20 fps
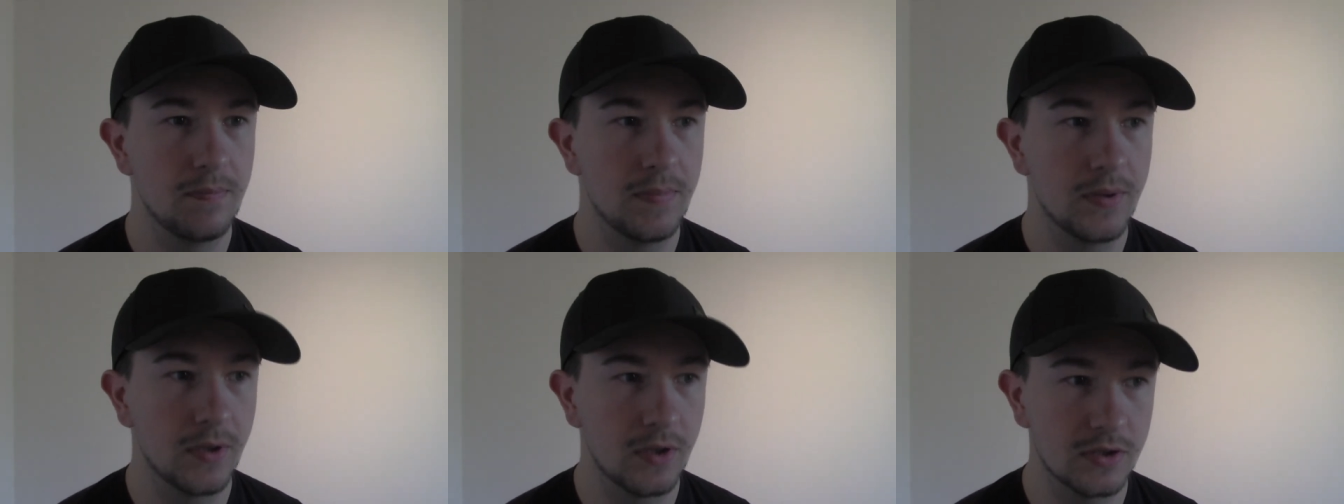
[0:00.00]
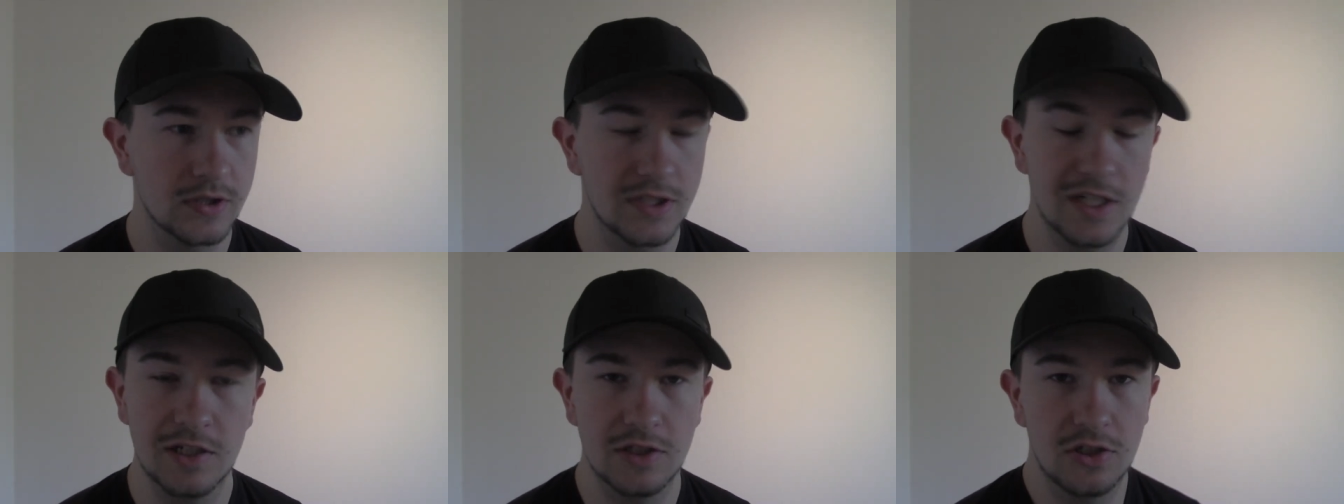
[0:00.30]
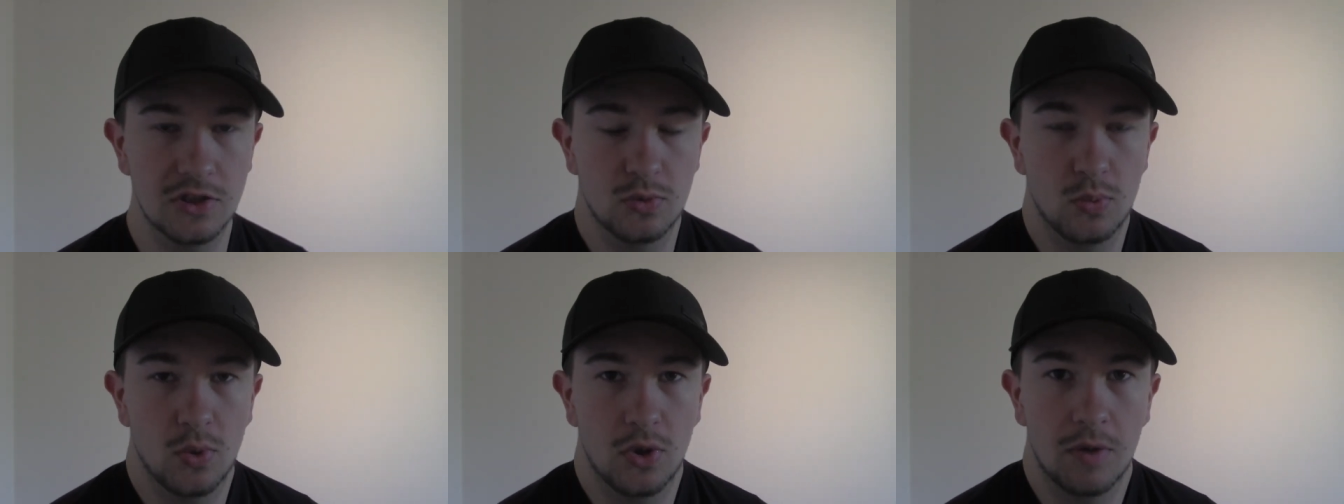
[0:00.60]
Because then
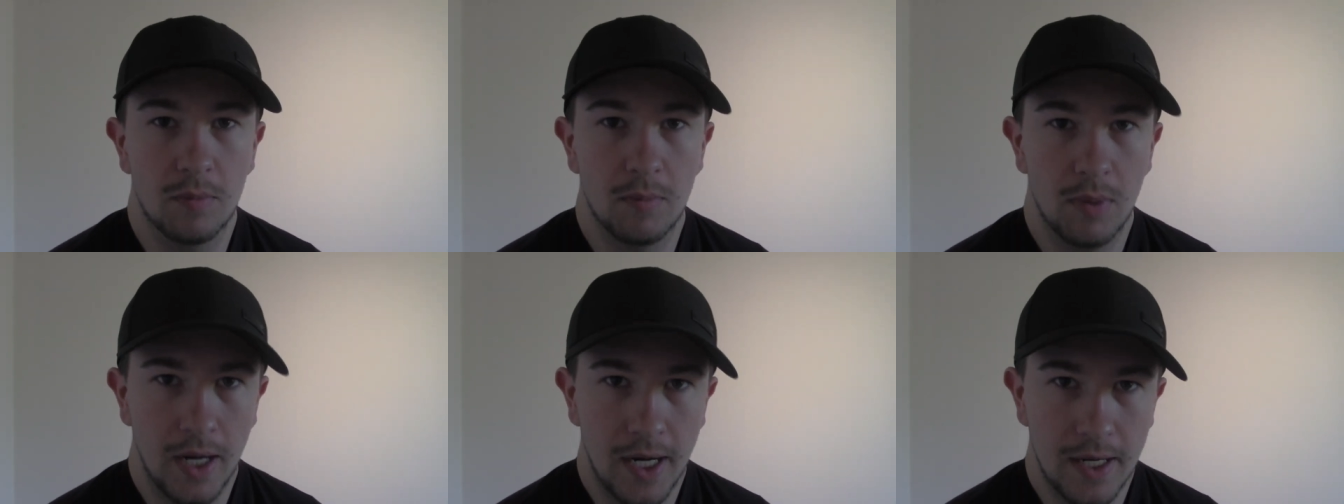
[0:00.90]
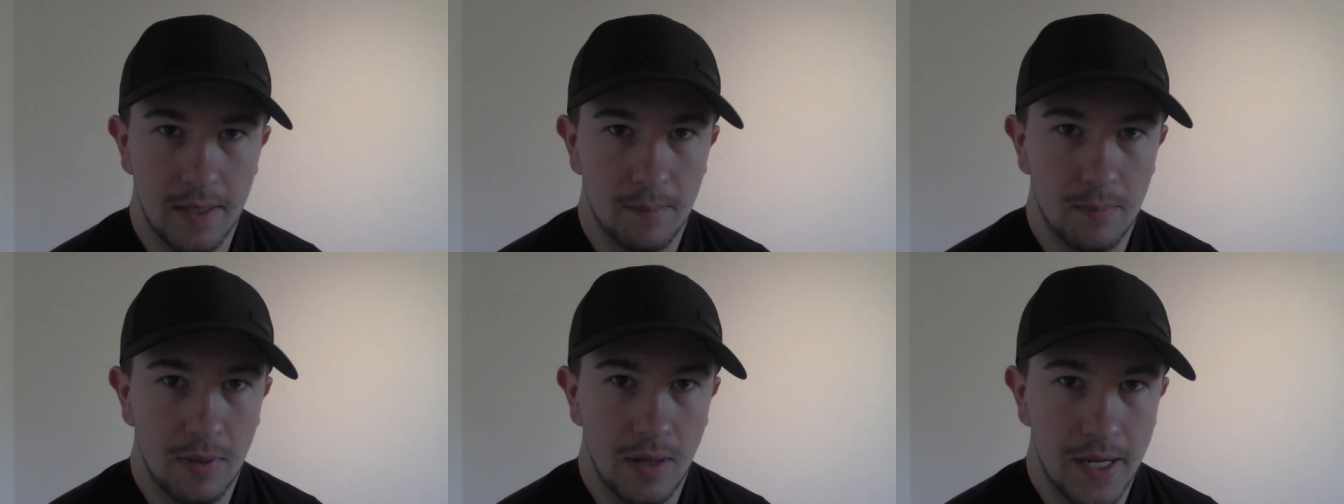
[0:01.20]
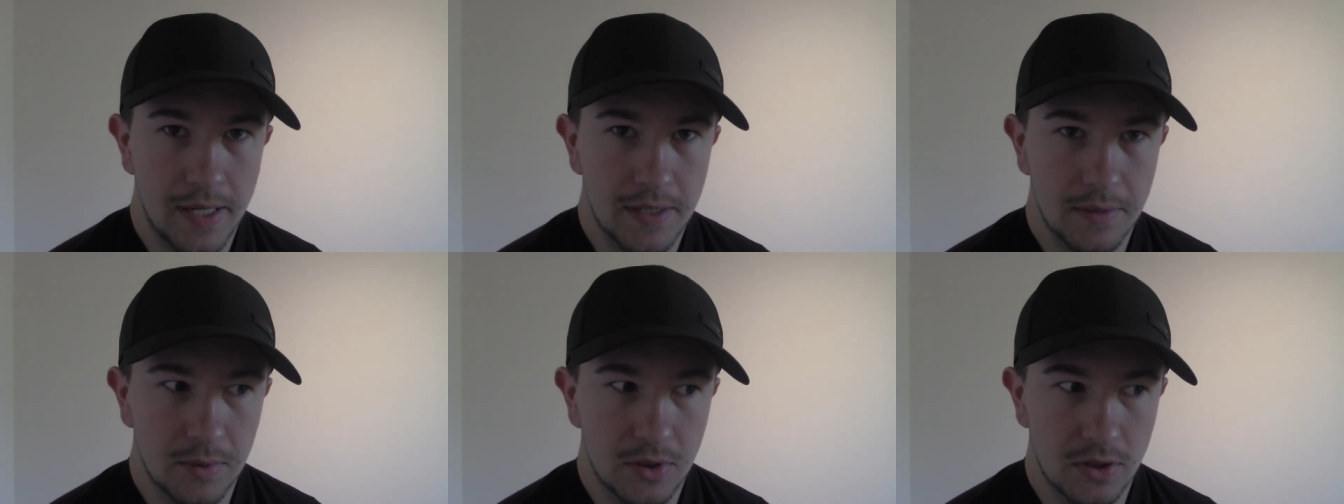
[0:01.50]
I'm just working blind,
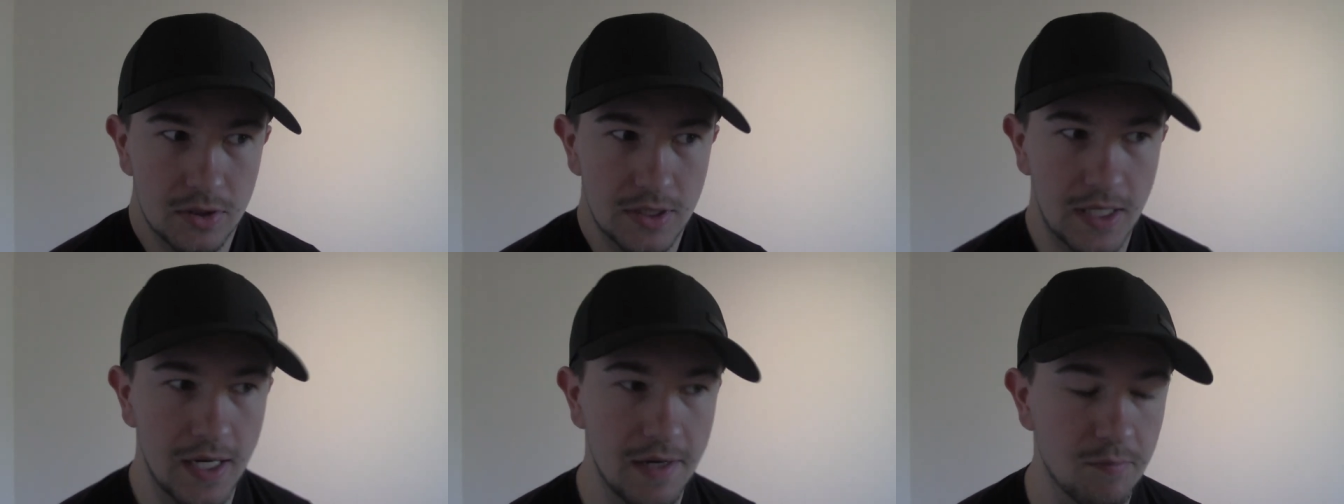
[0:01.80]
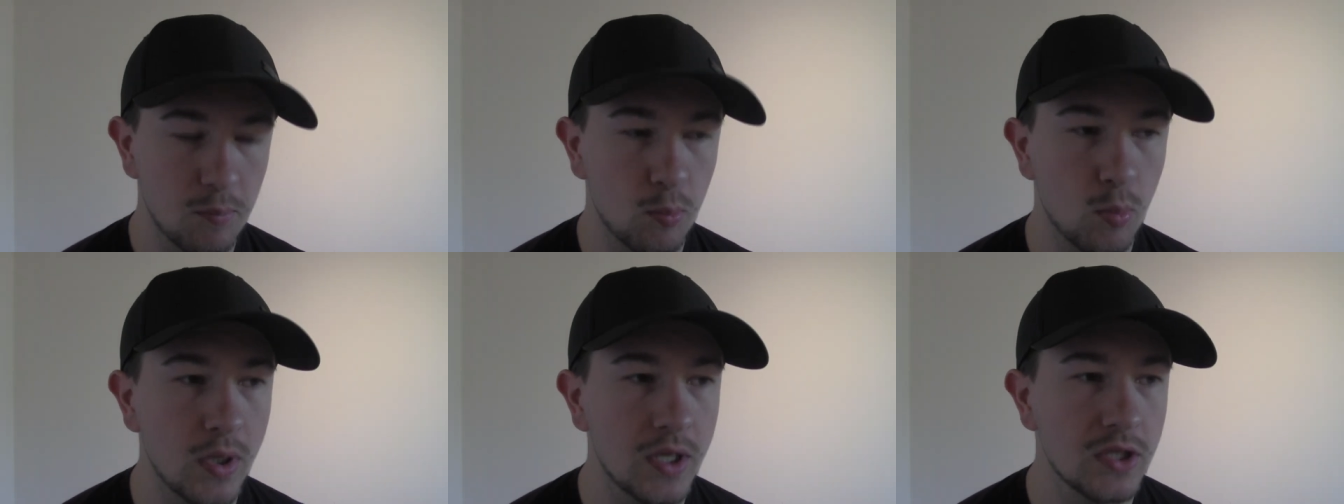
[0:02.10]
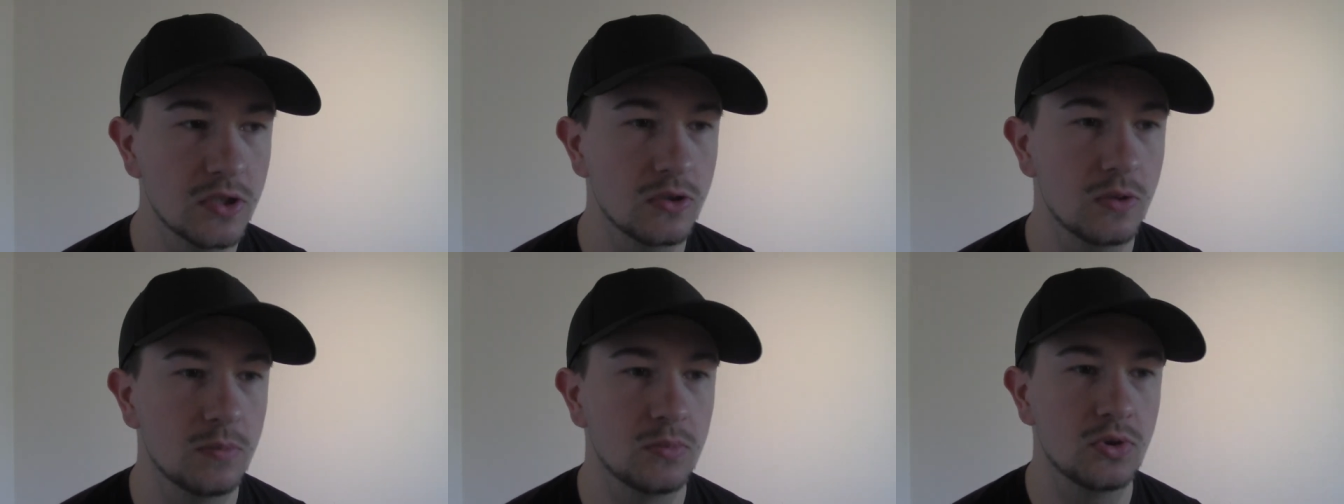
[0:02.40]
blind. because I haven't
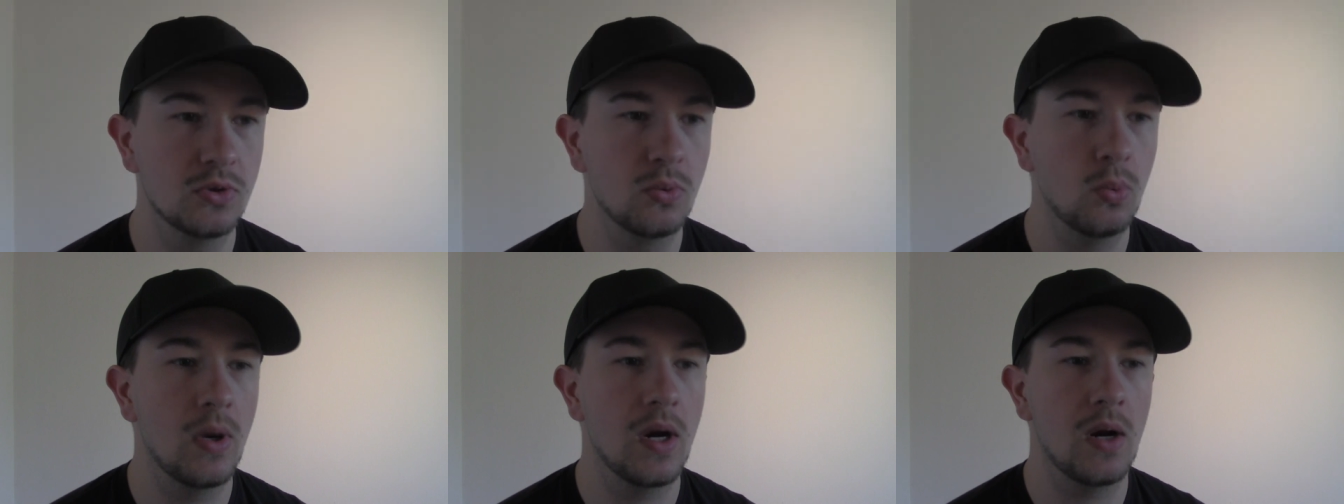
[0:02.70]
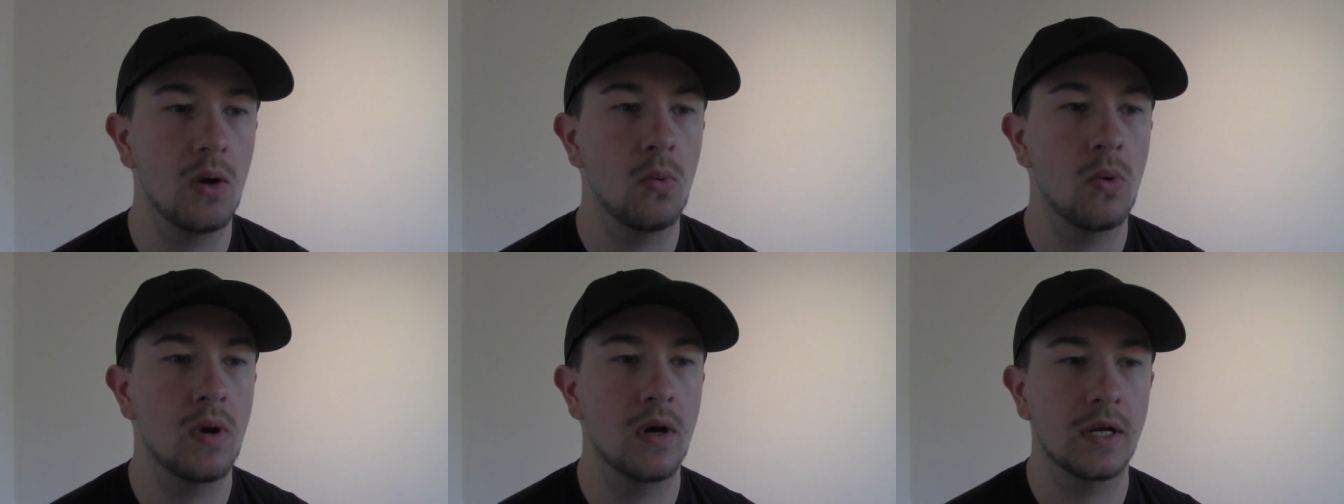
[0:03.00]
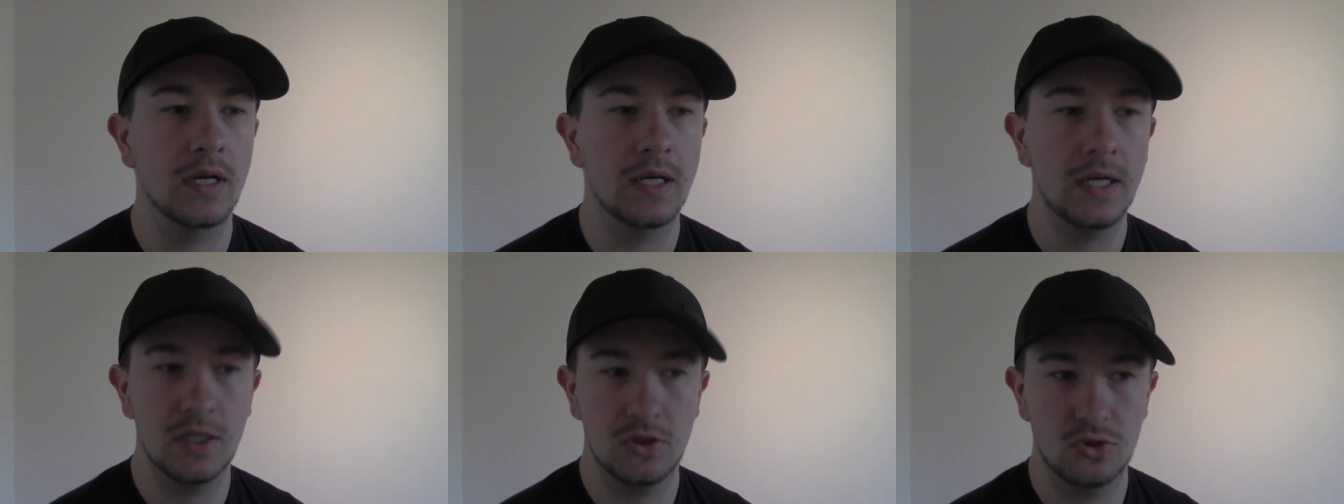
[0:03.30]
brainstormed to where I
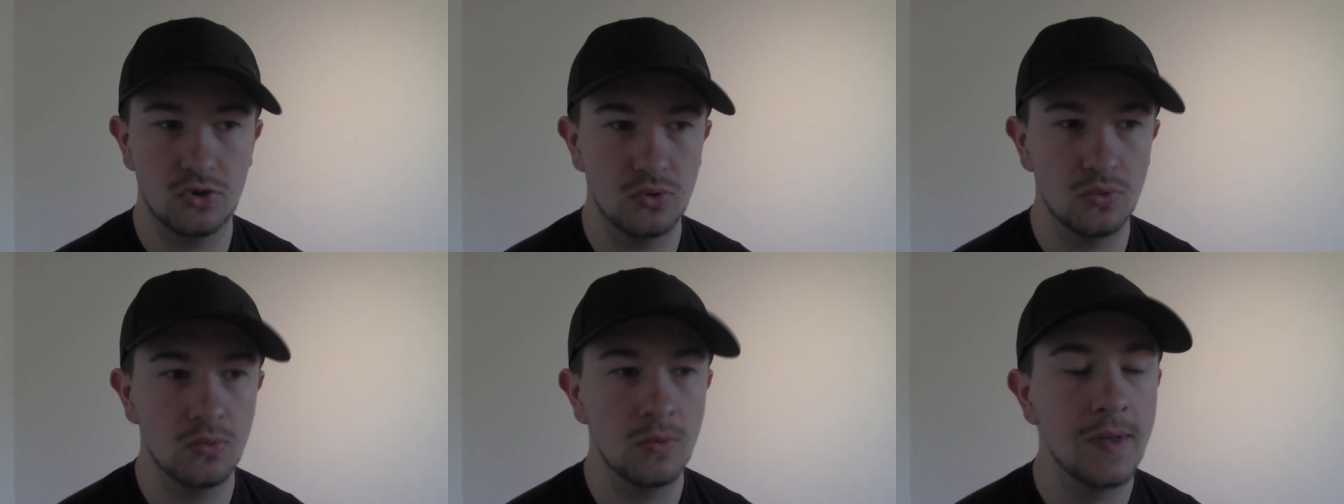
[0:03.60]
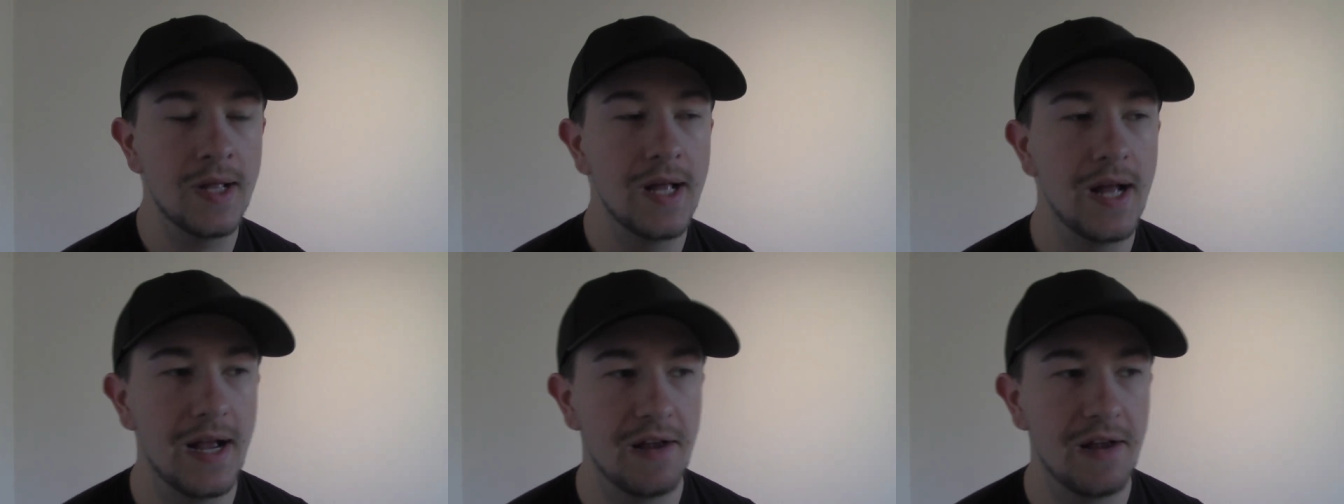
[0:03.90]
want to get to.